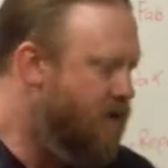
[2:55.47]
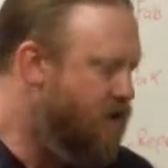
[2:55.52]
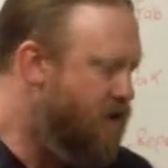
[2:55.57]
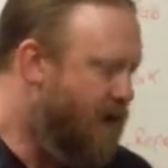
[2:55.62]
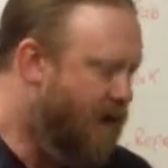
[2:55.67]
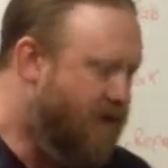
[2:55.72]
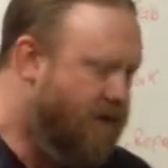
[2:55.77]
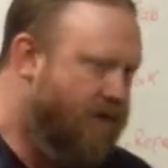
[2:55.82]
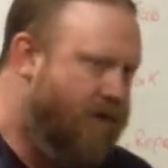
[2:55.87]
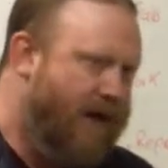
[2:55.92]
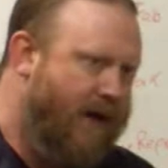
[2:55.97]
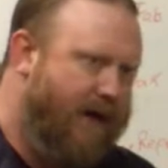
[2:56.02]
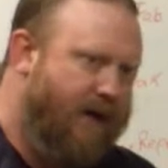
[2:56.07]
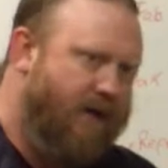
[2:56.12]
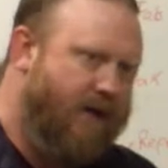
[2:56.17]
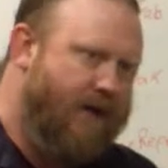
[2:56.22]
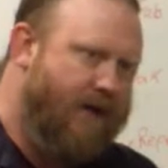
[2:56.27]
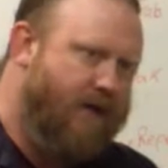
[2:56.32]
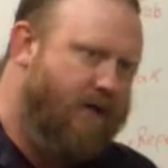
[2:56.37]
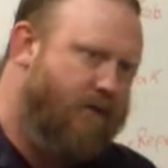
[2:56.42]
check the
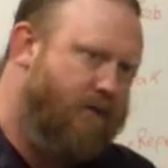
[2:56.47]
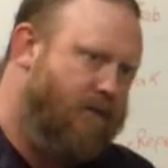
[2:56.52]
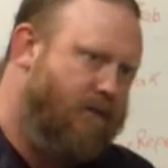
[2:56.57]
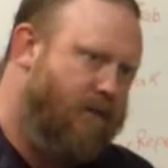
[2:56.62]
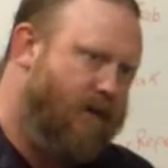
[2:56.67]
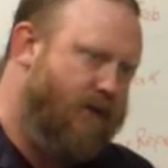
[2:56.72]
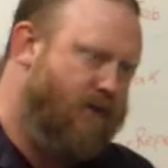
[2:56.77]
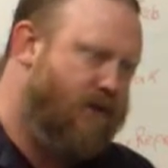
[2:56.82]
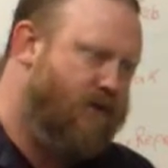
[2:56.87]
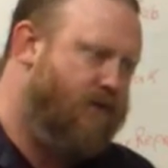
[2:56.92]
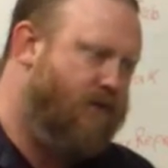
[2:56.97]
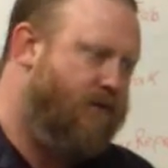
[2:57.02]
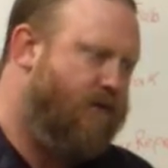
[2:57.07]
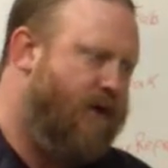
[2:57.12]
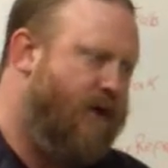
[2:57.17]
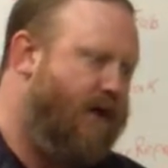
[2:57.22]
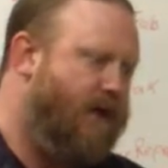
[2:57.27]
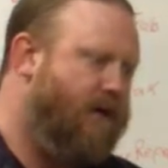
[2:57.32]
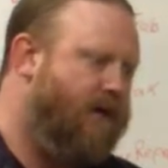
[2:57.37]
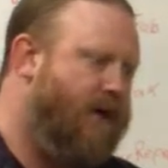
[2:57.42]
regulator, make sure the
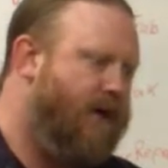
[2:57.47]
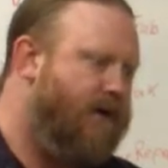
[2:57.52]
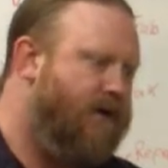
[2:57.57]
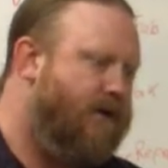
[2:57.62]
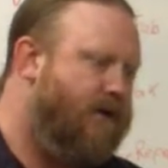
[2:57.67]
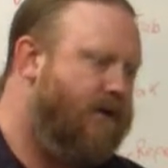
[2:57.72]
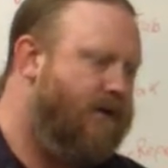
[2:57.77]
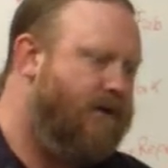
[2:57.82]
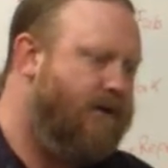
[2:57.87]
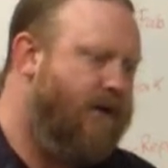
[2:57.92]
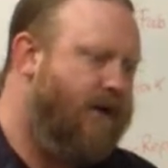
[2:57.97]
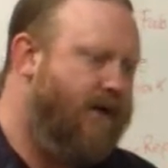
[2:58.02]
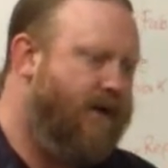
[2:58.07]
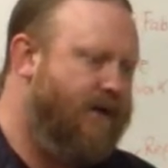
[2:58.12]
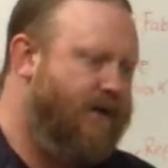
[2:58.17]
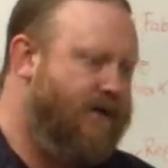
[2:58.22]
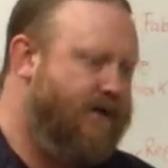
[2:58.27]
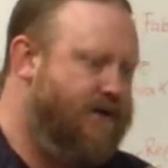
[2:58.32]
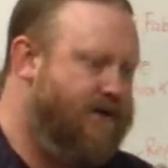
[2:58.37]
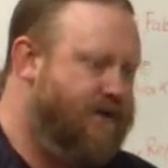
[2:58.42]
regulator
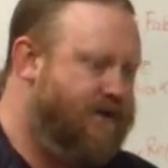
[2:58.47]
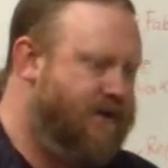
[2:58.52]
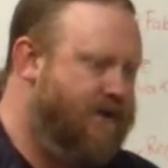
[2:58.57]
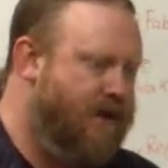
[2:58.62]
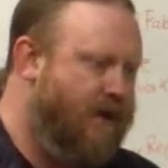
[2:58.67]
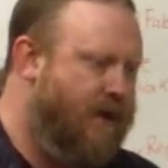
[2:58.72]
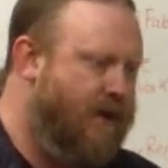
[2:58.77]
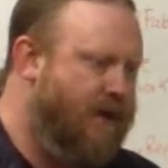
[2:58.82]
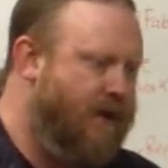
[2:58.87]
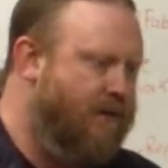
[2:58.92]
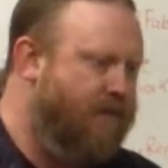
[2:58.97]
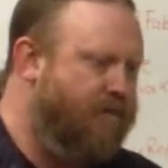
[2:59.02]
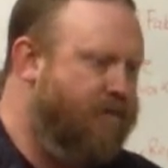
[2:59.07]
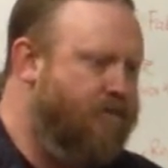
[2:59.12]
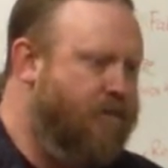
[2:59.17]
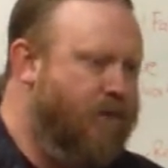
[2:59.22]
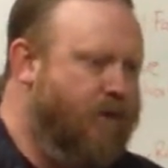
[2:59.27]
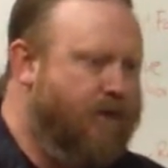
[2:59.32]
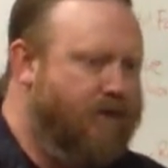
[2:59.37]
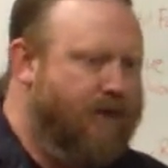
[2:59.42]
is
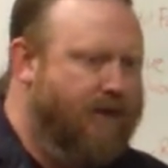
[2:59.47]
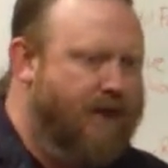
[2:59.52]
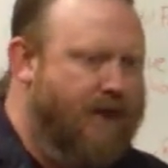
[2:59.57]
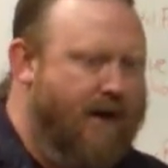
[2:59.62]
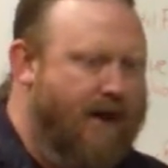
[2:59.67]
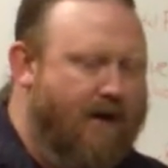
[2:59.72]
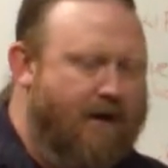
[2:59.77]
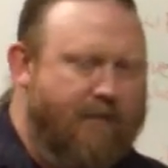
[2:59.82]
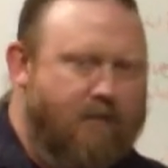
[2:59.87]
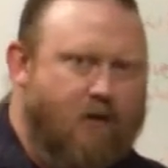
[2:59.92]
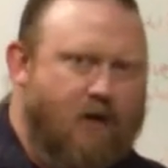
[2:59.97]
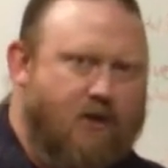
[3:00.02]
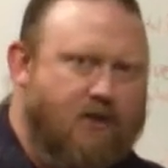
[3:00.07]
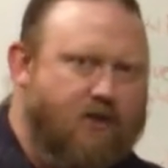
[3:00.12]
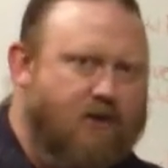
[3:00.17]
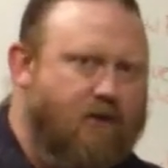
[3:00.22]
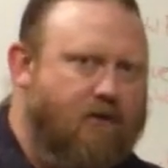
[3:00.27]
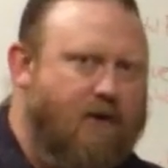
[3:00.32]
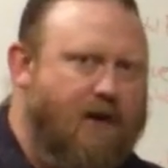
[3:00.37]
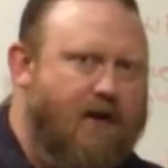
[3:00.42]
moving the air
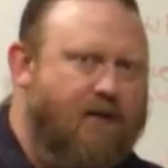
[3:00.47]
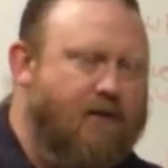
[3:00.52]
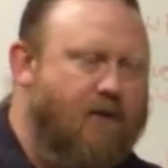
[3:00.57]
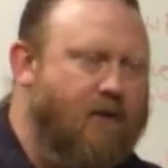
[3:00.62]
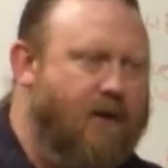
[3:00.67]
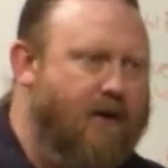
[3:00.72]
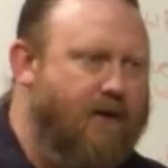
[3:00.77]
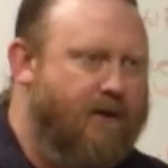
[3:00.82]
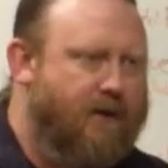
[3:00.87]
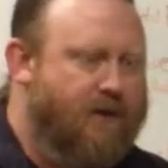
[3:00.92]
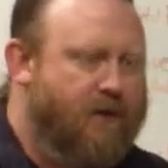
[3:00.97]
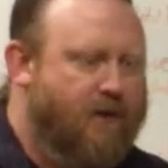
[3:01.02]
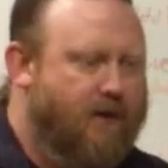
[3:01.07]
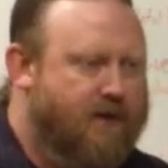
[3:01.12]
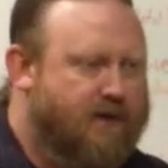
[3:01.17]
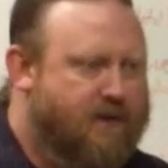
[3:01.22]
pressure around the way that you